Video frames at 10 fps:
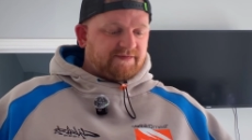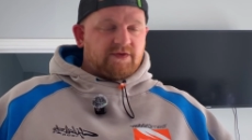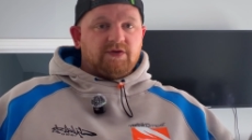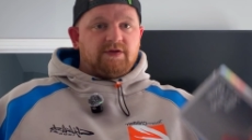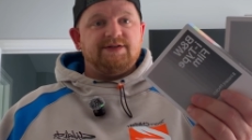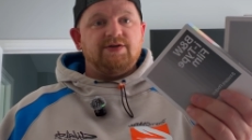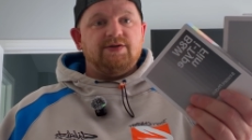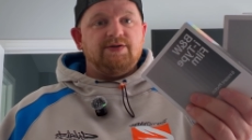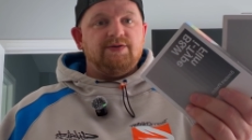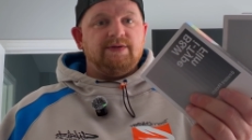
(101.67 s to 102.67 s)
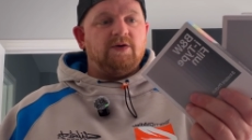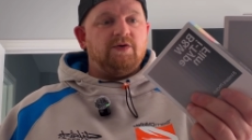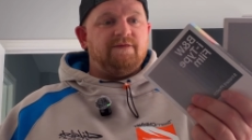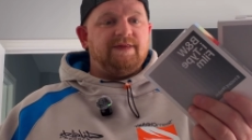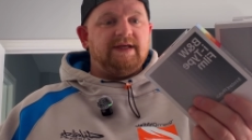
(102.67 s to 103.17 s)
got 2
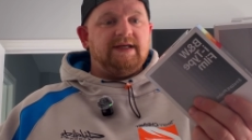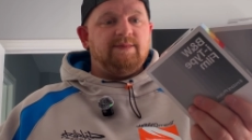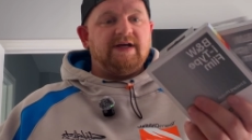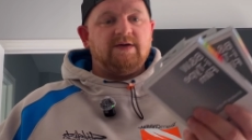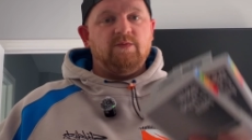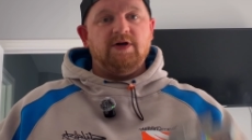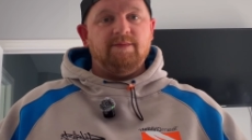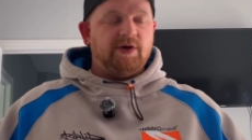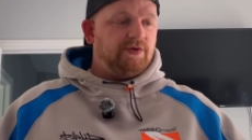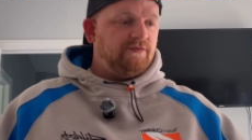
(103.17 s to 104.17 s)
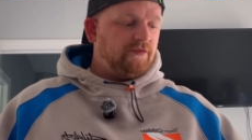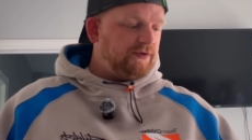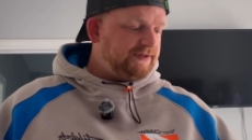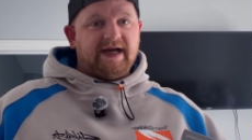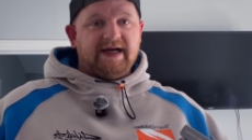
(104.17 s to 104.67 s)
of the black and white
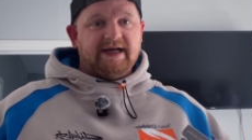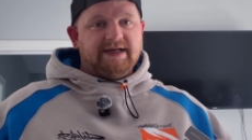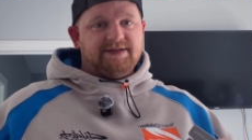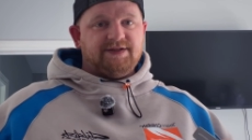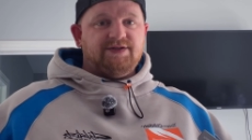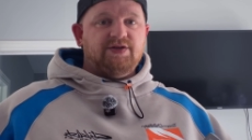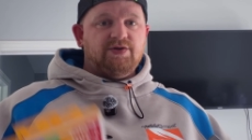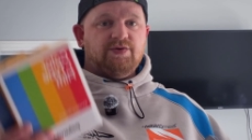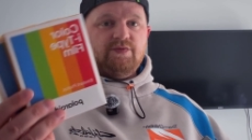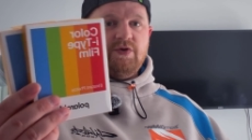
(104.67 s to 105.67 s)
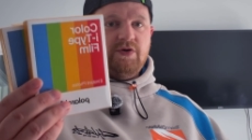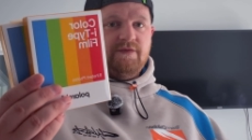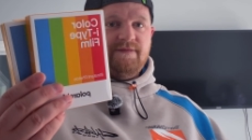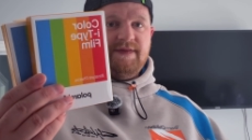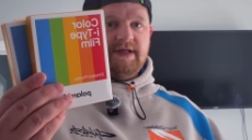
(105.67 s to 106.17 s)
Polaroid and 2
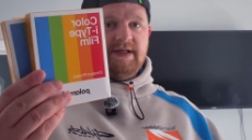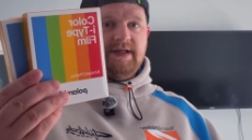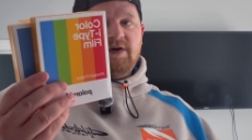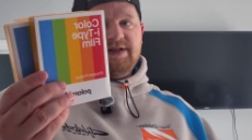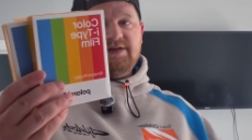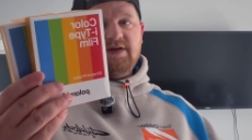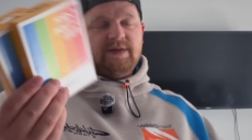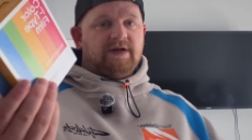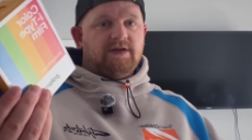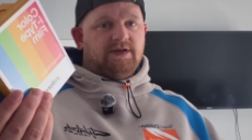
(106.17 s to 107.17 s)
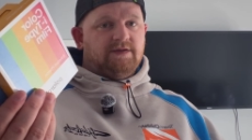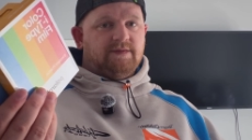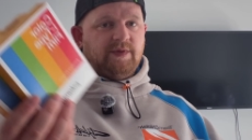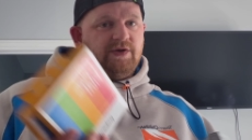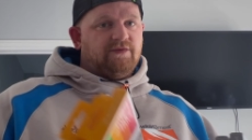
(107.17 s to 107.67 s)
of the I-type colour
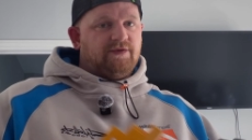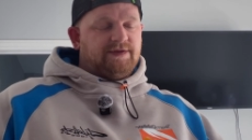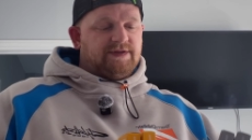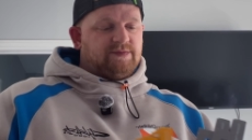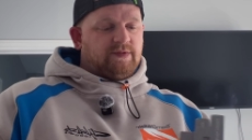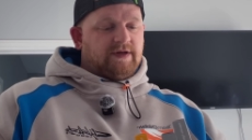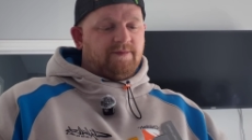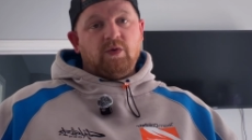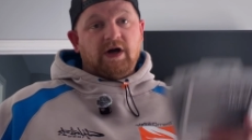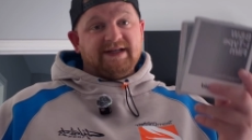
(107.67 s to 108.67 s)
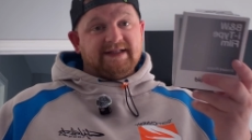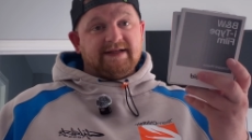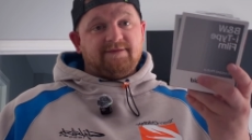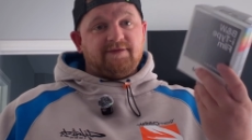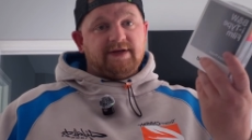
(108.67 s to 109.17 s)
Polaroids as well. Well, I did
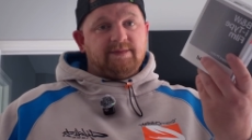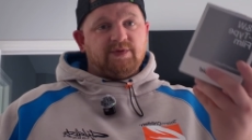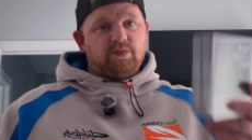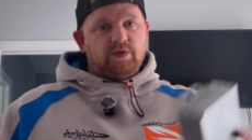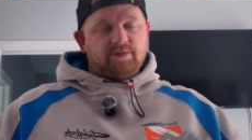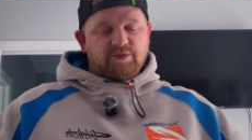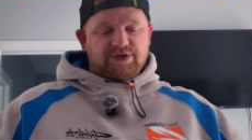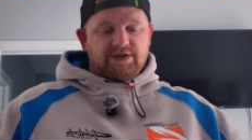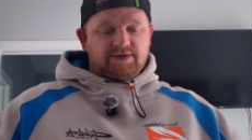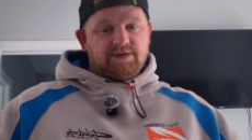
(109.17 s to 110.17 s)
have 3, but 1 was used